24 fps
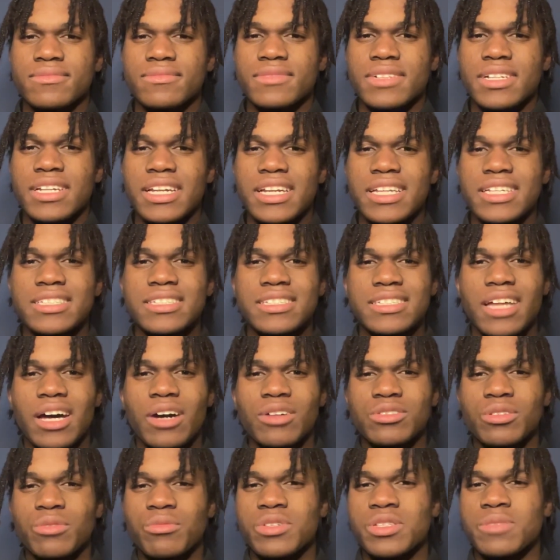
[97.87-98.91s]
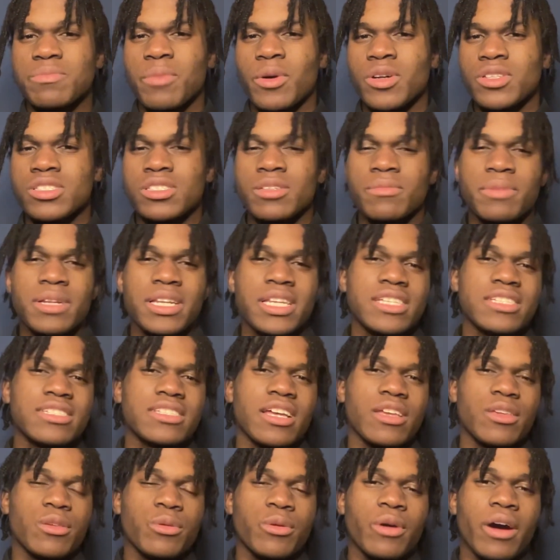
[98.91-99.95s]
List out the responsibilities
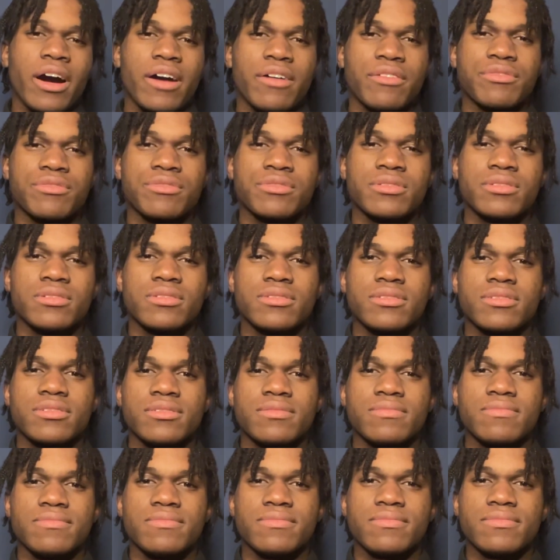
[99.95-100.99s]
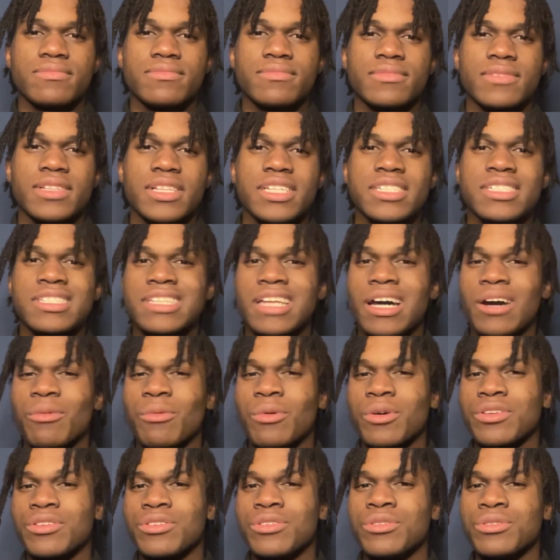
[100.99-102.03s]
that you have. List out
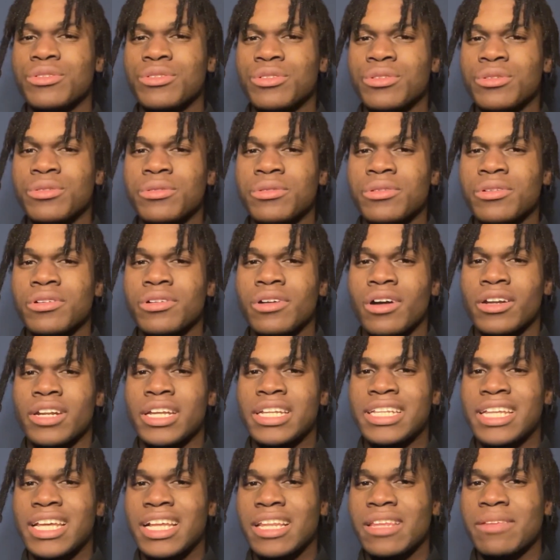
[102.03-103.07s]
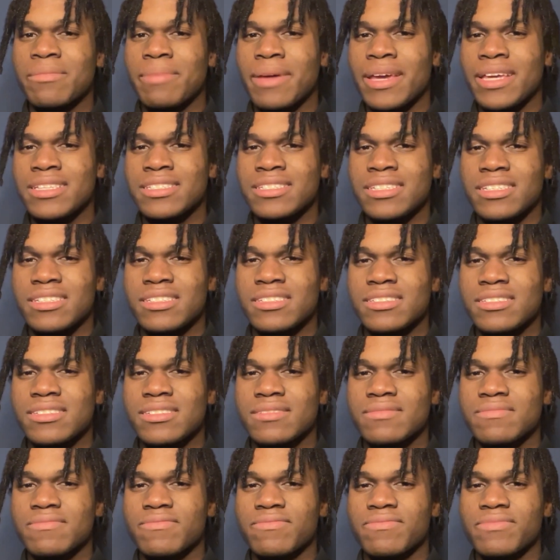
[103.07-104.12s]
what you do on a daily basis.
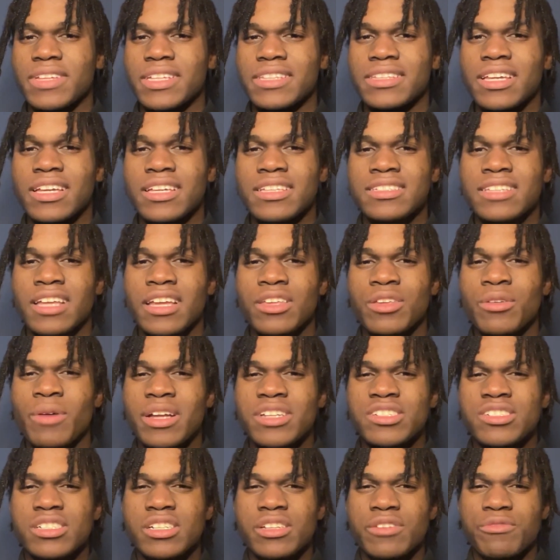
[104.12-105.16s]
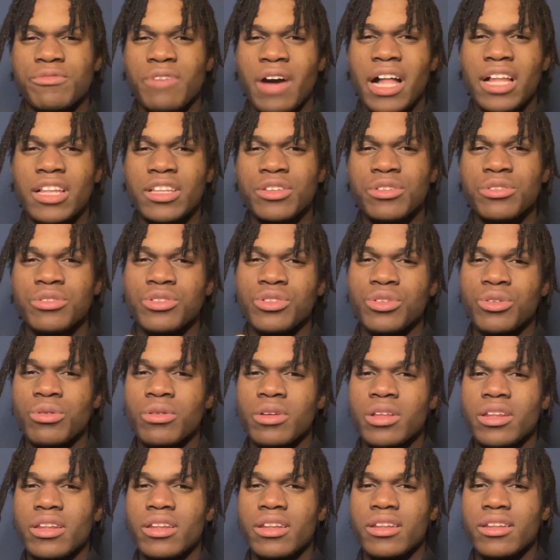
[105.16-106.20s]
The things that you actually value
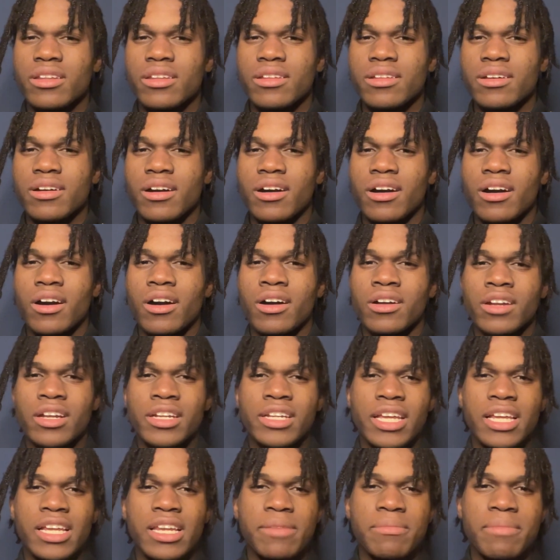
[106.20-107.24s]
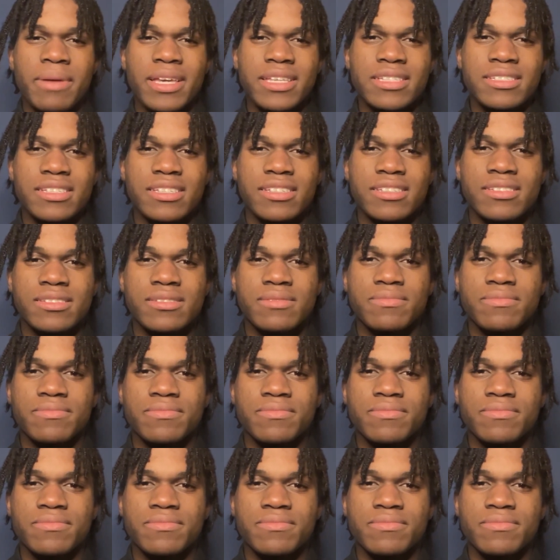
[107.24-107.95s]
doing on a daily basis.